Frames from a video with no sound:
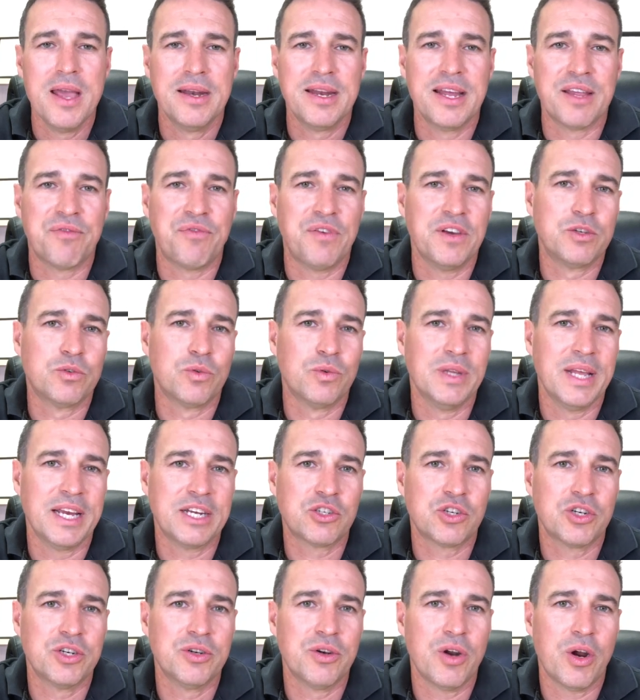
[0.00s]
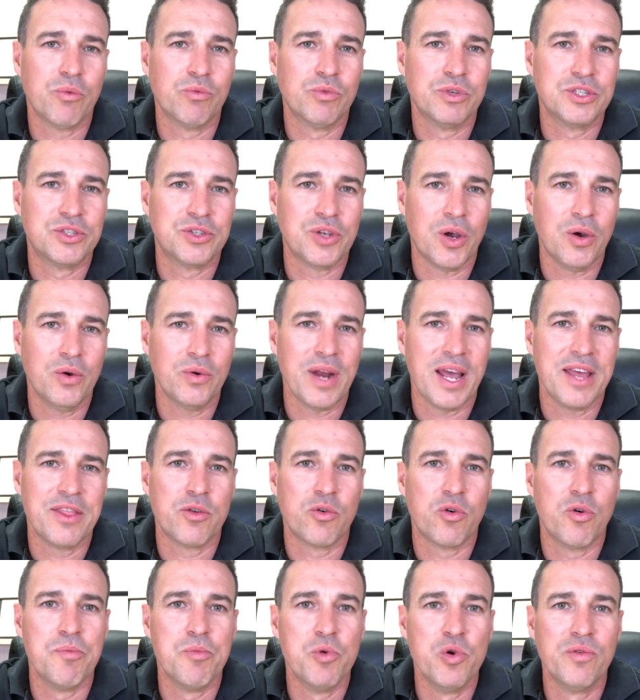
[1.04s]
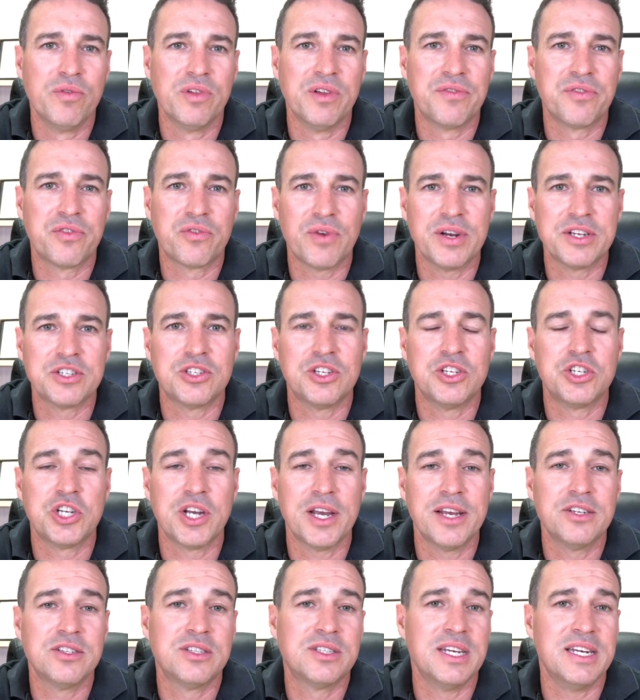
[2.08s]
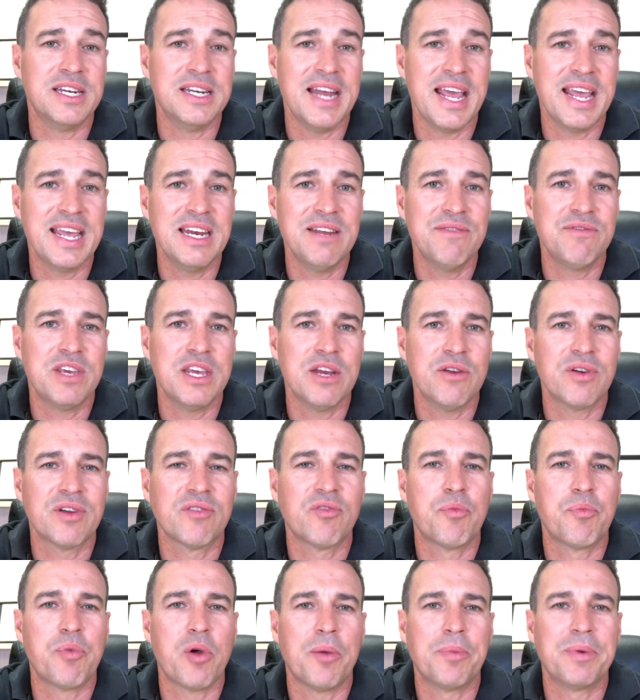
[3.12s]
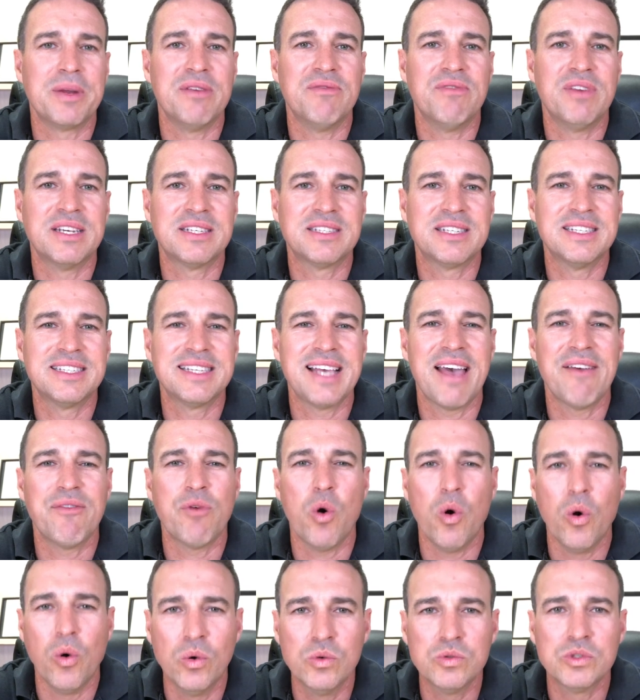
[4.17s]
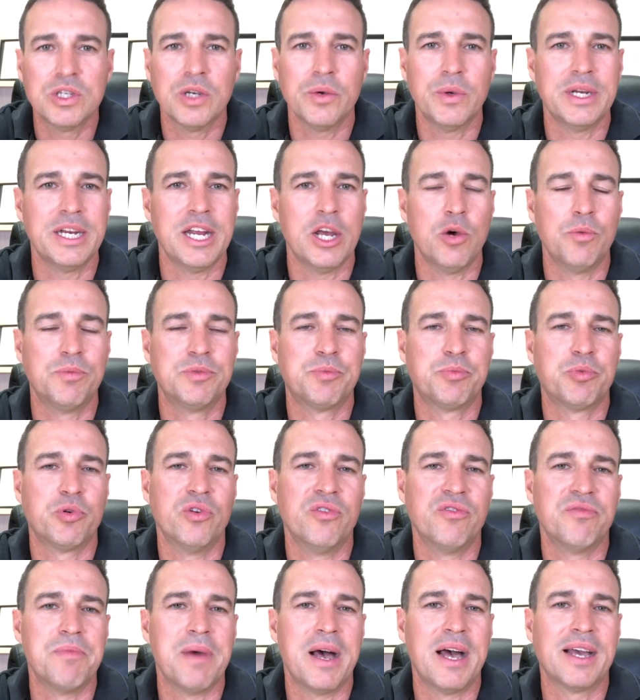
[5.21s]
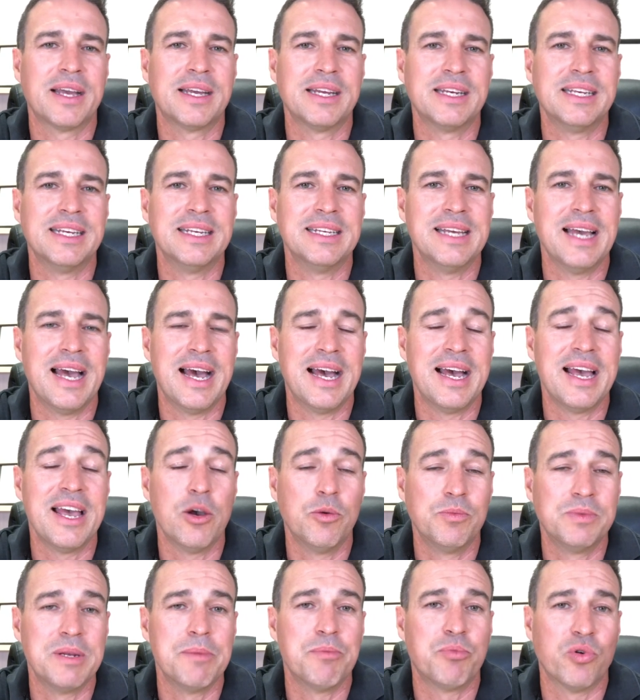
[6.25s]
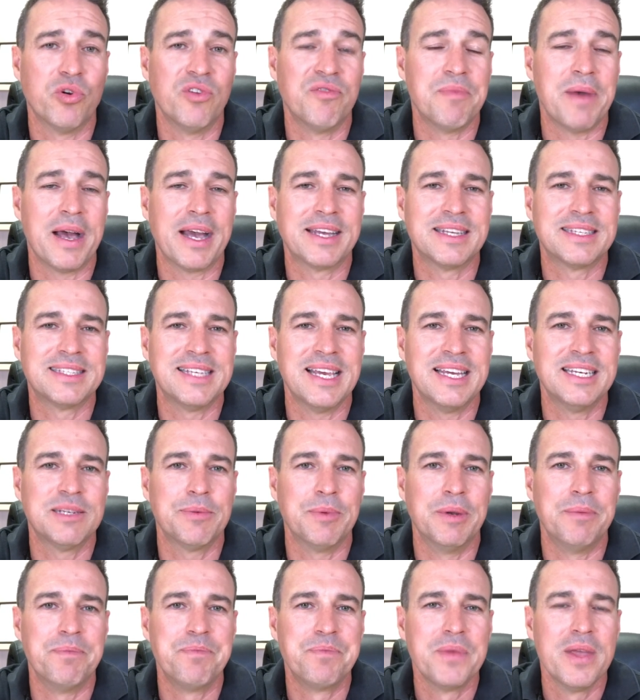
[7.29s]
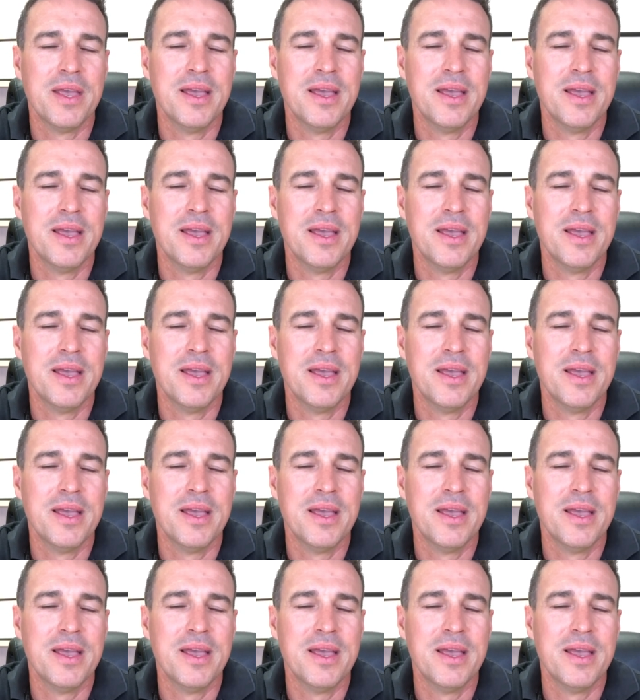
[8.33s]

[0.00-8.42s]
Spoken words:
Now, the federal election result and the removal of threats to changes in negative gearing for property investors have also helped improve market sentiment.